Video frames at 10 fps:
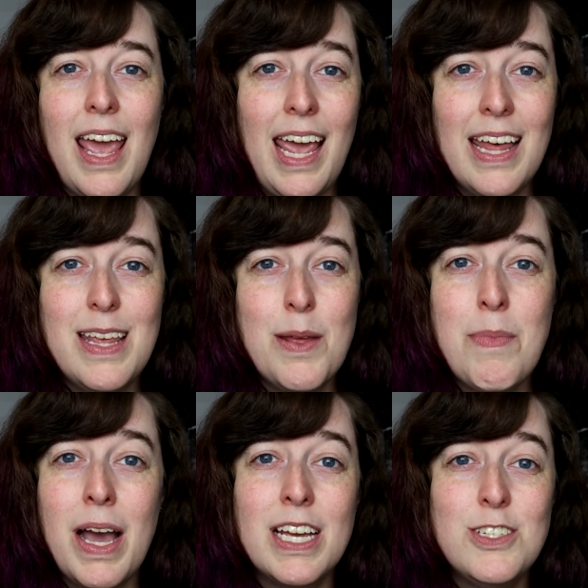And then
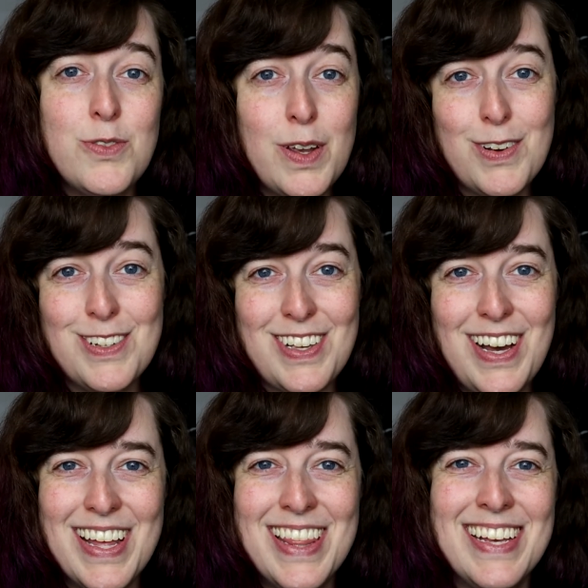my two favorites
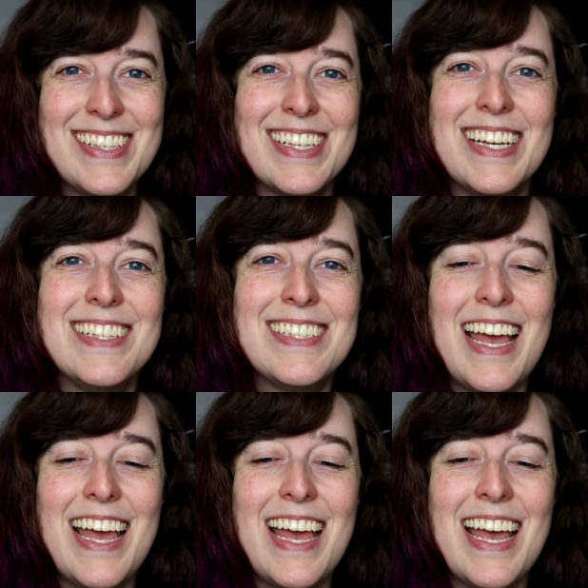on this list,